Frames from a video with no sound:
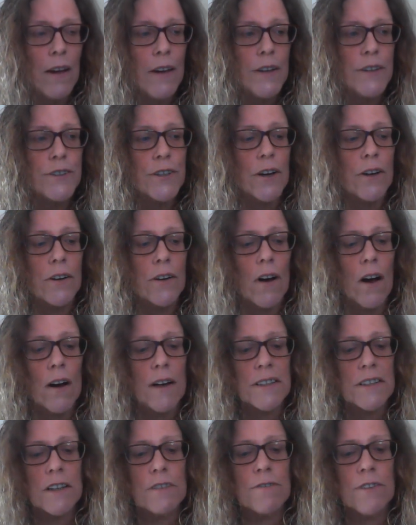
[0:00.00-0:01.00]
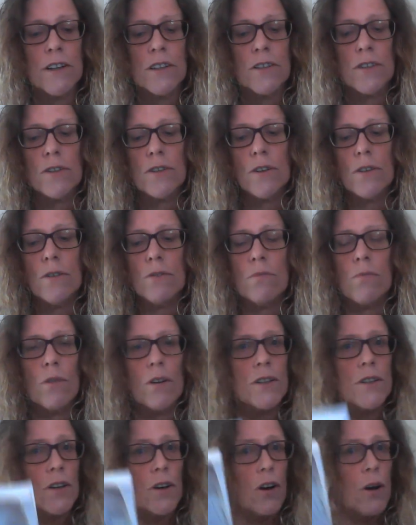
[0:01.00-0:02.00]
So guys, if you do
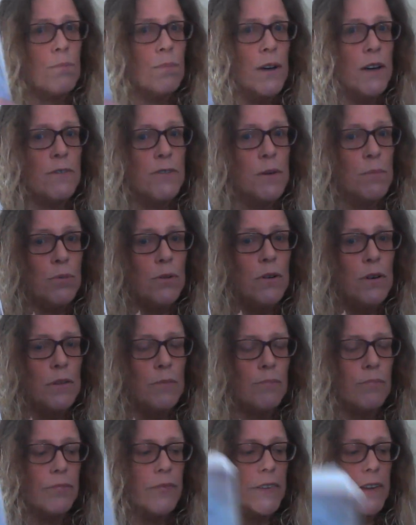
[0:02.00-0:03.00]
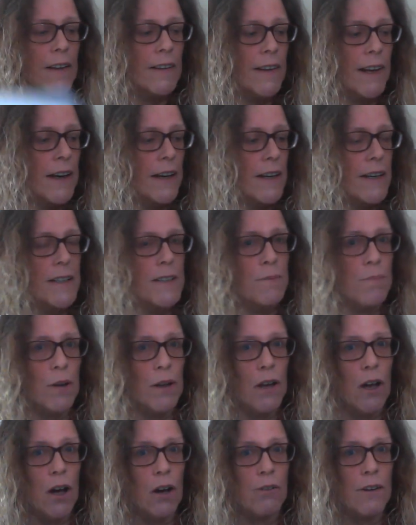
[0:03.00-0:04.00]
want a copy of the book, the link is
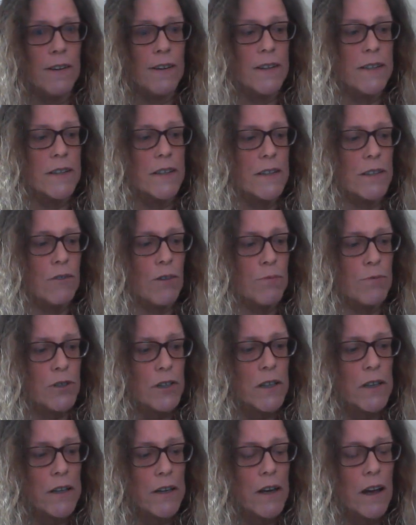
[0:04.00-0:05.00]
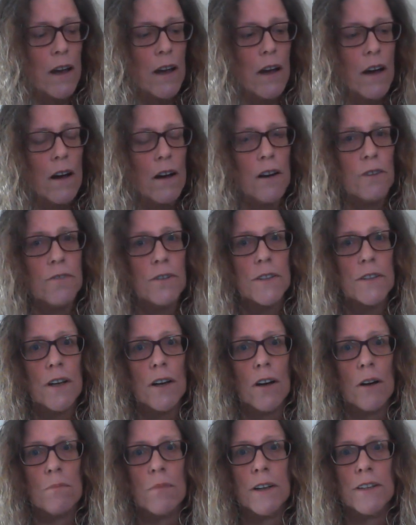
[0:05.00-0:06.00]
below in the description. I've also
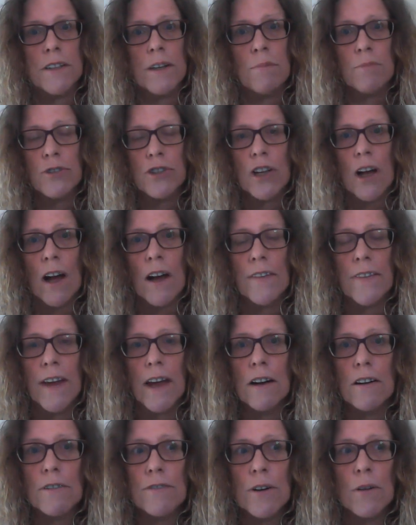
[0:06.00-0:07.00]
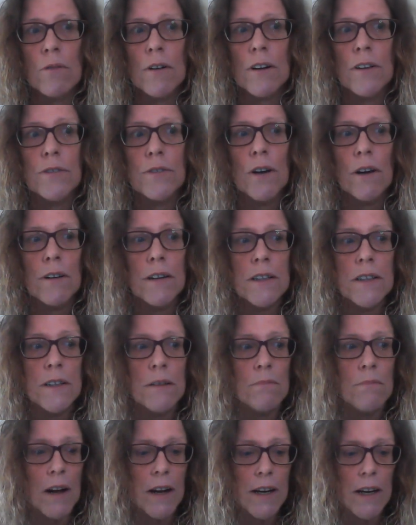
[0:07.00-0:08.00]
got my tip jar there if you want to throw in
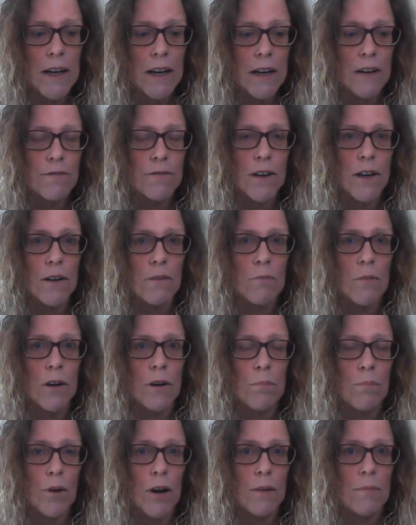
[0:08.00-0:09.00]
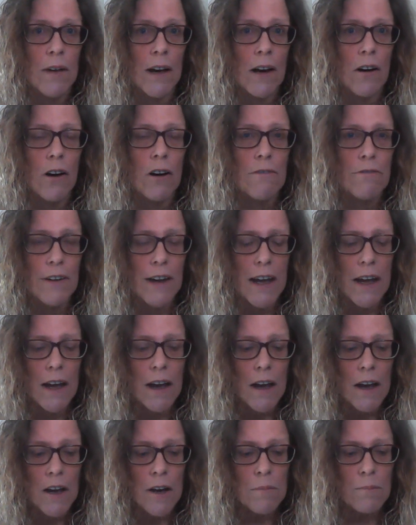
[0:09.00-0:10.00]
some money, if you want to buy me a coffee,
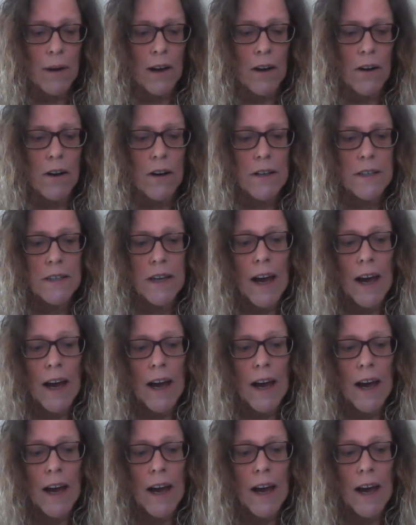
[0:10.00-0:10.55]
because